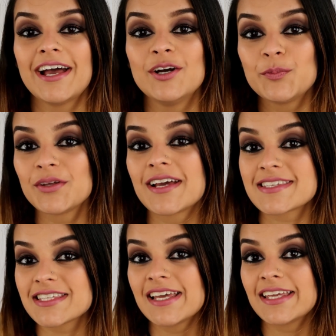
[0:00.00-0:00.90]
I hope you
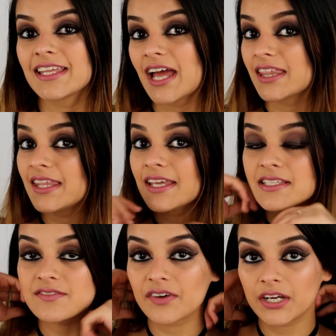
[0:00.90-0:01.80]
guys like it. I think
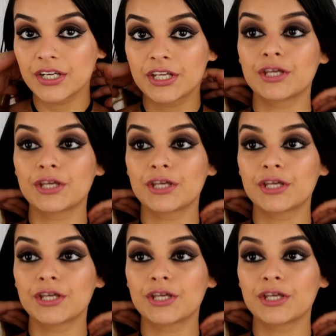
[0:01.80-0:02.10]
it's very